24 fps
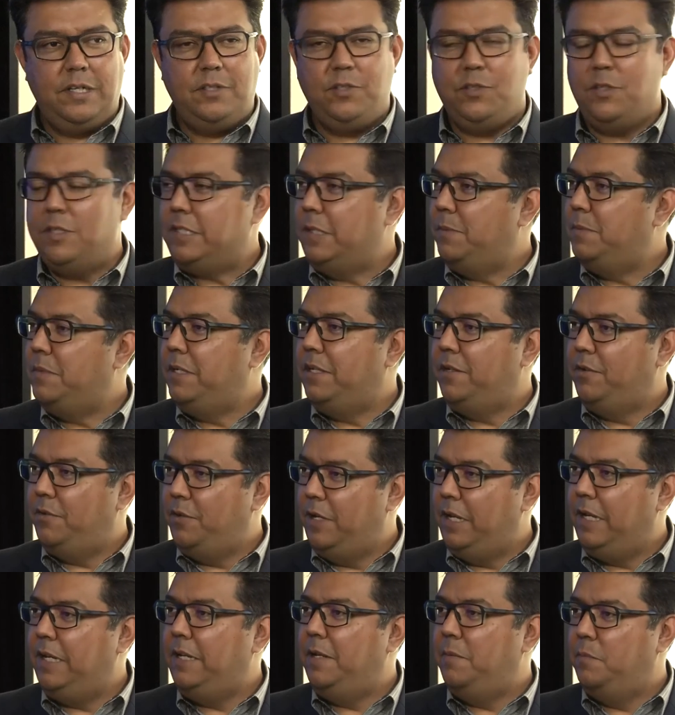on something
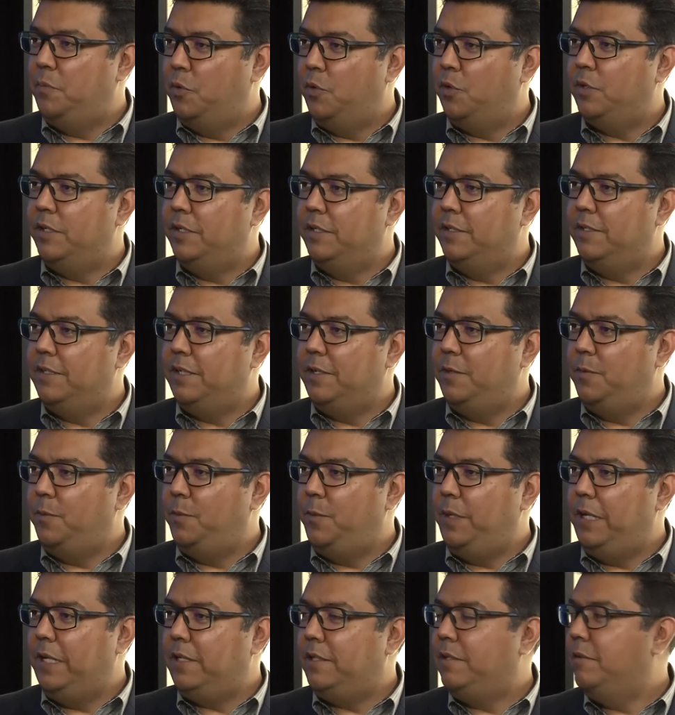really important, and
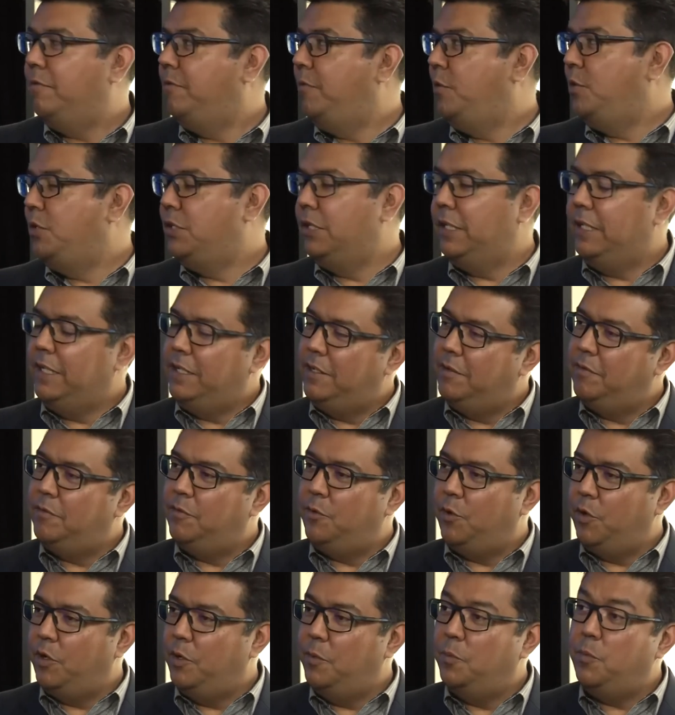we at the Future Leader
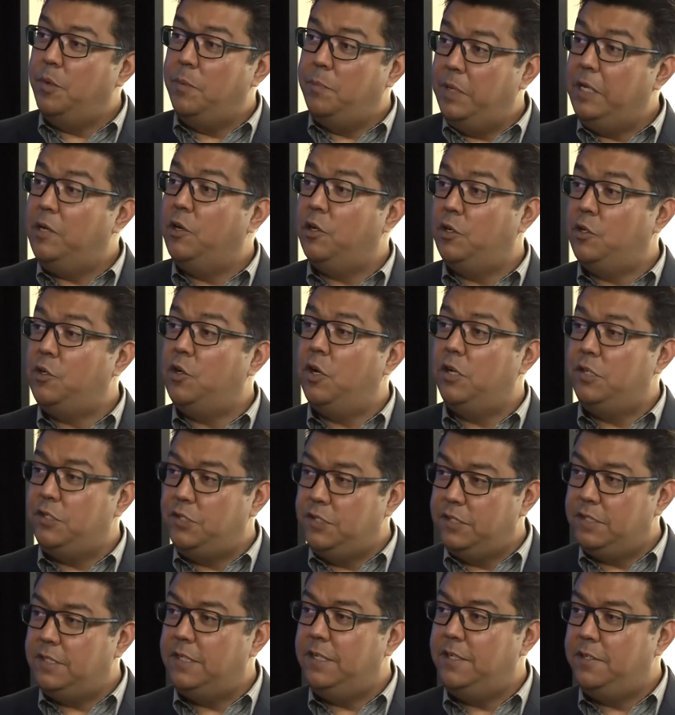Forum, we're big on
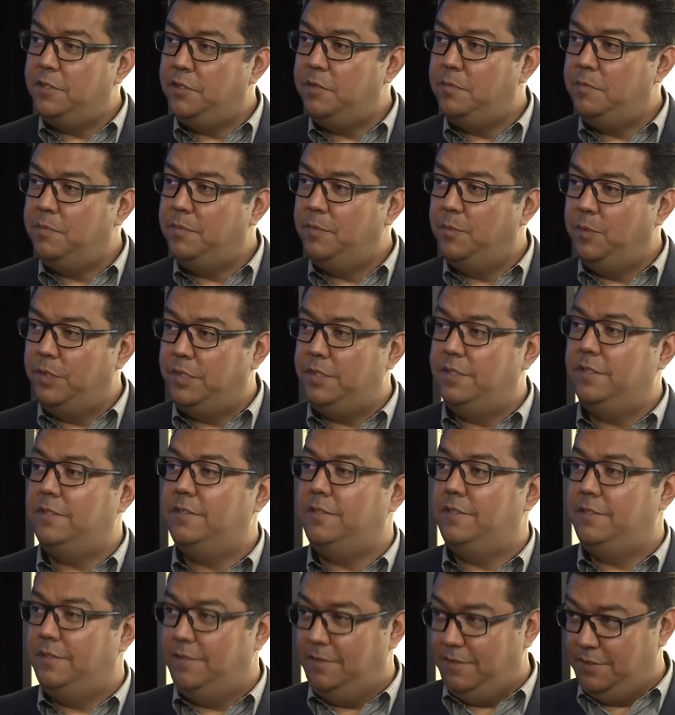conscious leadership, which
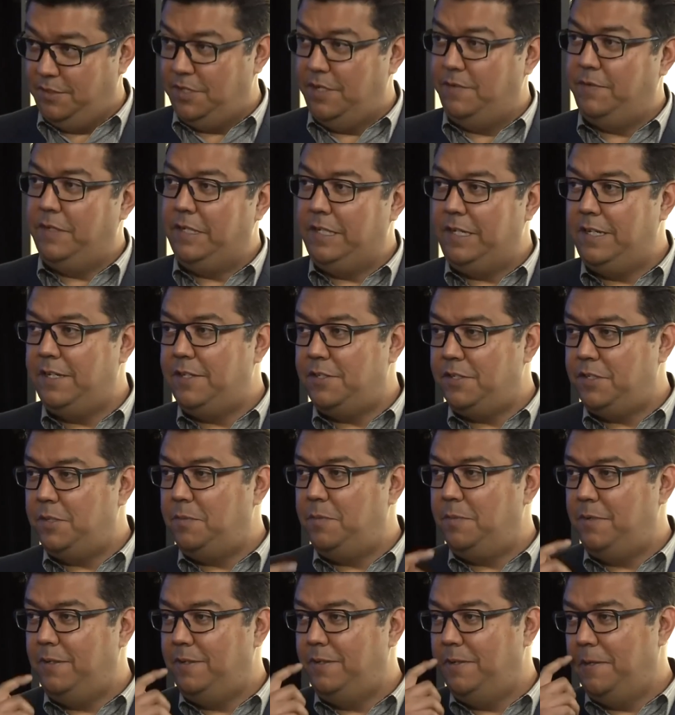is servant leadership.
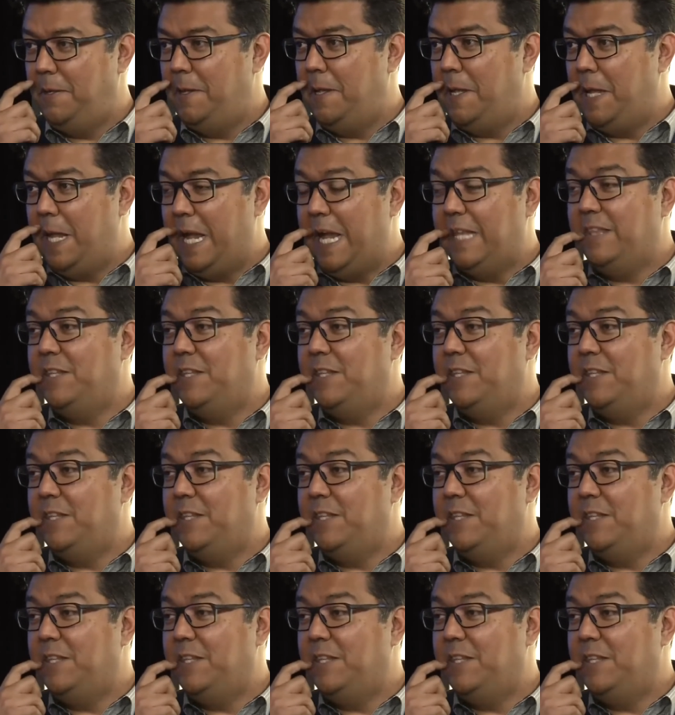And the